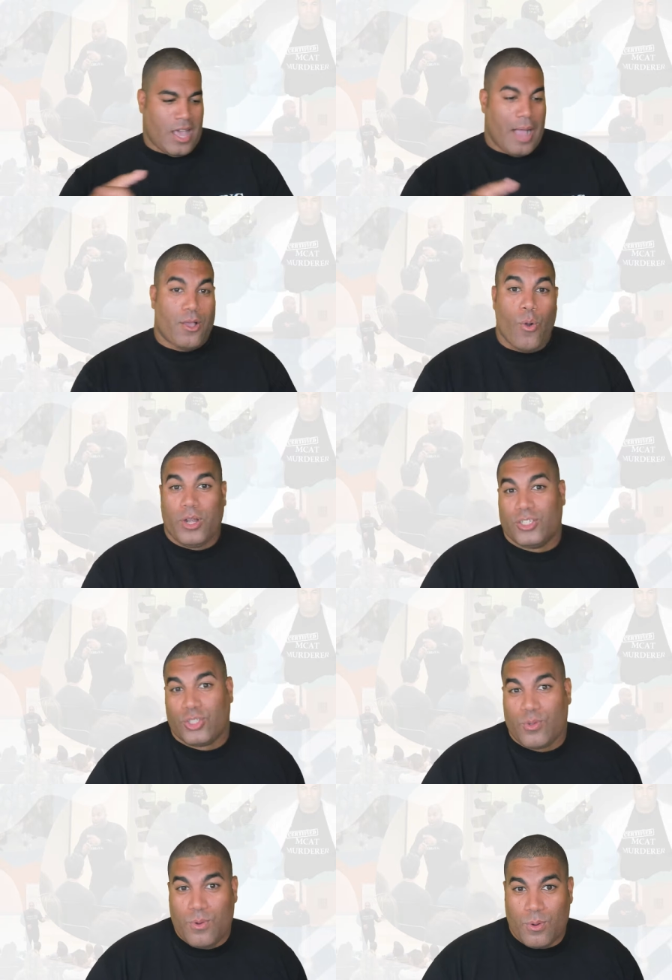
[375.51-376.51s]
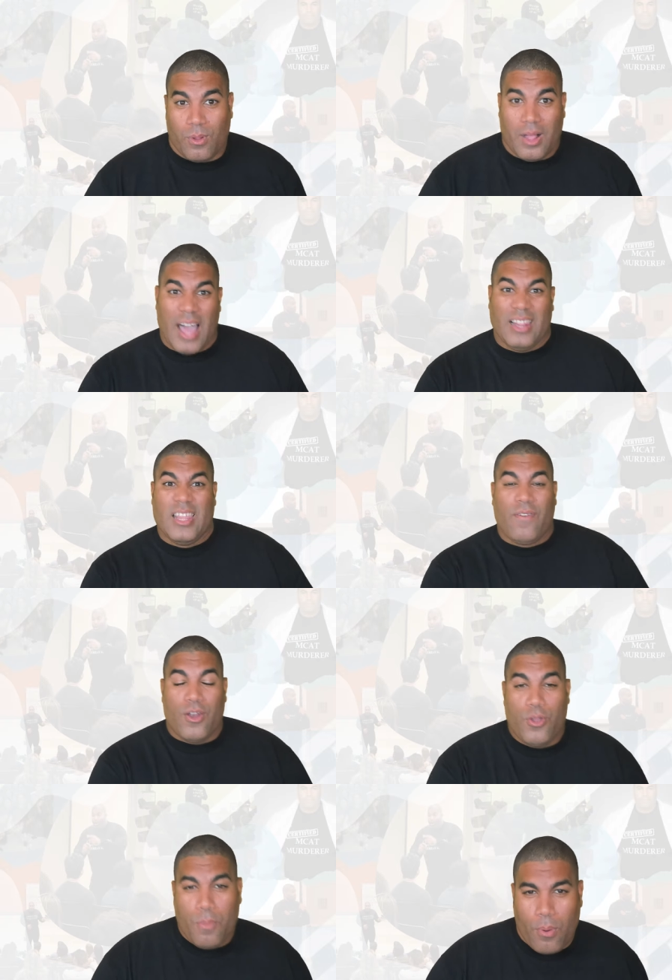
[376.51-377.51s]
I'm going to school. I live
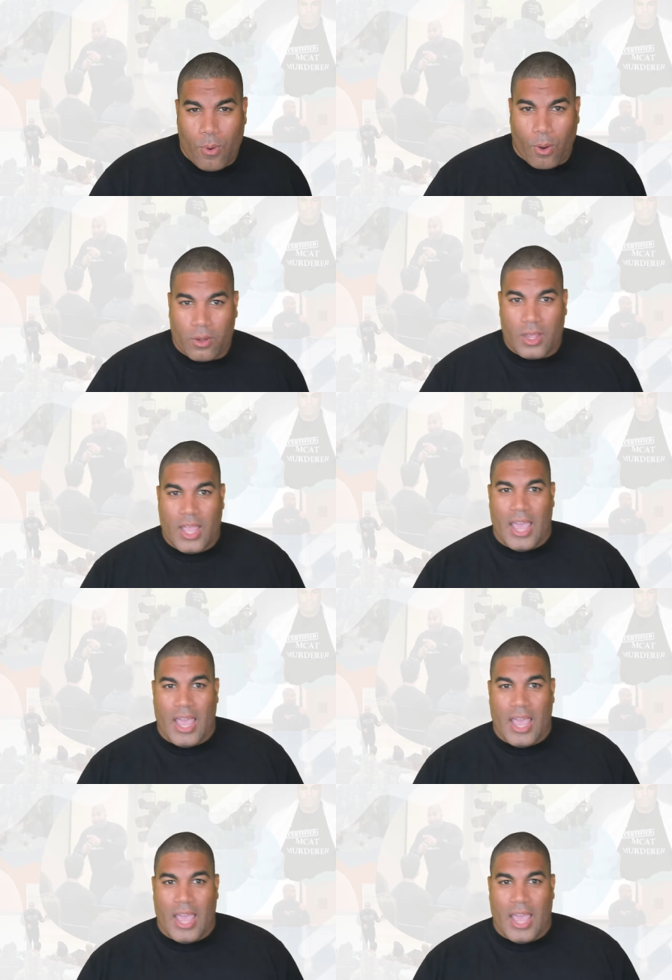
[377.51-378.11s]
in Newport.